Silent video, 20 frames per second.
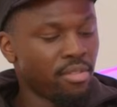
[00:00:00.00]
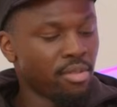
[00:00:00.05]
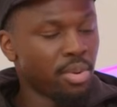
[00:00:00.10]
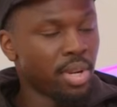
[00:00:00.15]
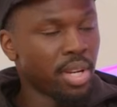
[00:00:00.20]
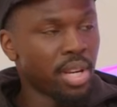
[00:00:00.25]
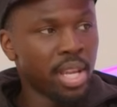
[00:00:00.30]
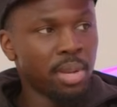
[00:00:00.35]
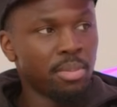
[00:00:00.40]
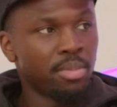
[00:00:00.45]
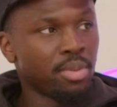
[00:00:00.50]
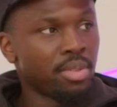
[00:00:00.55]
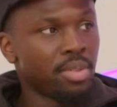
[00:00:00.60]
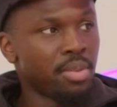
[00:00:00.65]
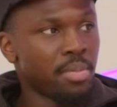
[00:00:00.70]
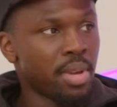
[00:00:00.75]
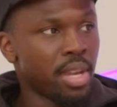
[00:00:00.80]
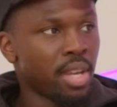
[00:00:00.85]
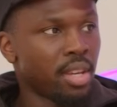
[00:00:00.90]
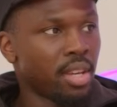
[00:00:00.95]
weren't able
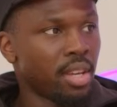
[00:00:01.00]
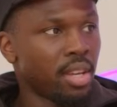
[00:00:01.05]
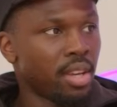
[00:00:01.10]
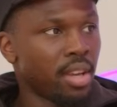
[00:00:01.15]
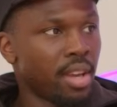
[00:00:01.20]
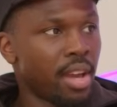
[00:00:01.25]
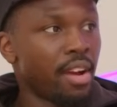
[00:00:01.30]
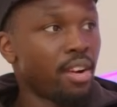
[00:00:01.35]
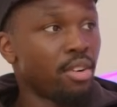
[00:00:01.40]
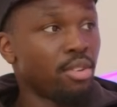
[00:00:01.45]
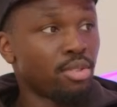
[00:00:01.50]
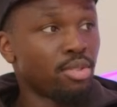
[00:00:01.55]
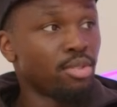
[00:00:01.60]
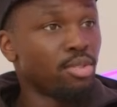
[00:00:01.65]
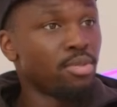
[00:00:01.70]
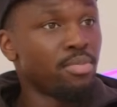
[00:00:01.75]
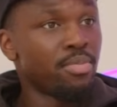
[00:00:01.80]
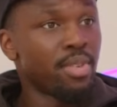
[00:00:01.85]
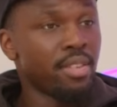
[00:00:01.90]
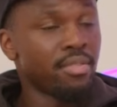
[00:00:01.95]
to make it. I got
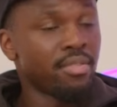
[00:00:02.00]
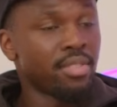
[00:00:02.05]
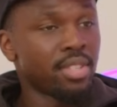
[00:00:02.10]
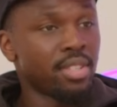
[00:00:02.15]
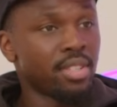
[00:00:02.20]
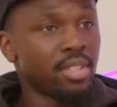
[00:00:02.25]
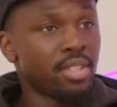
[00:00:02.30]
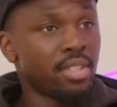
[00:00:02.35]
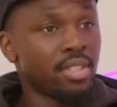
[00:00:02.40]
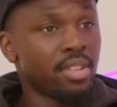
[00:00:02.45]
2 brothers.